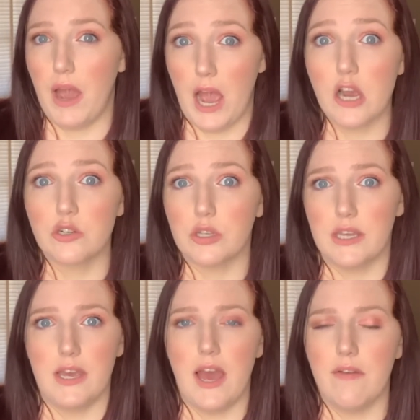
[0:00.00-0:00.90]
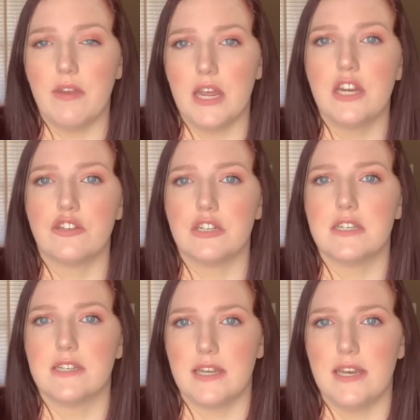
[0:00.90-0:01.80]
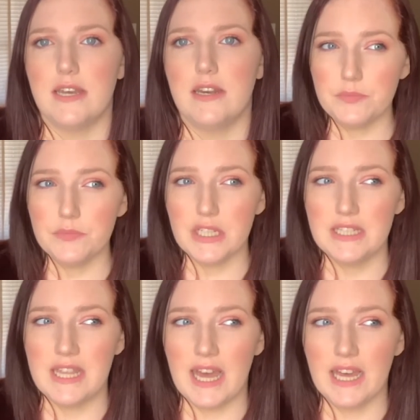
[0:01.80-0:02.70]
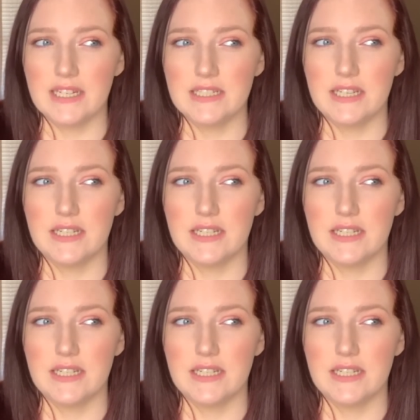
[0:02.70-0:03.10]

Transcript: actually have an interest in. That's